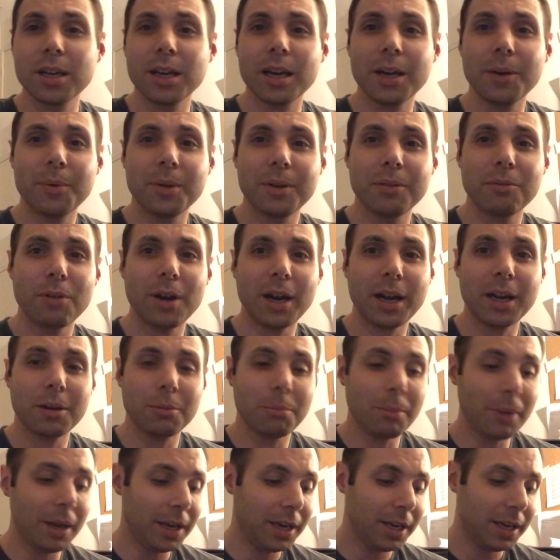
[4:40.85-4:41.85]
I would
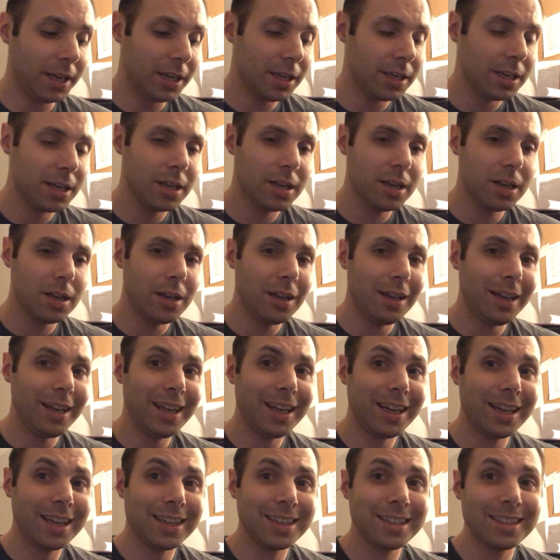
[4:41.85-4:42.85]
recommend it,
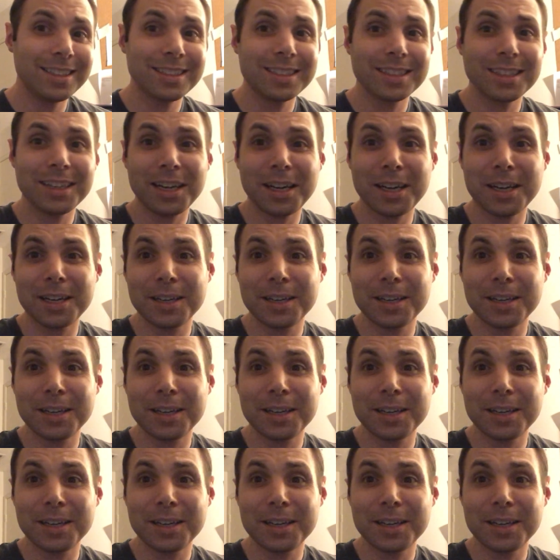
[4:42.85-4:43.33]
and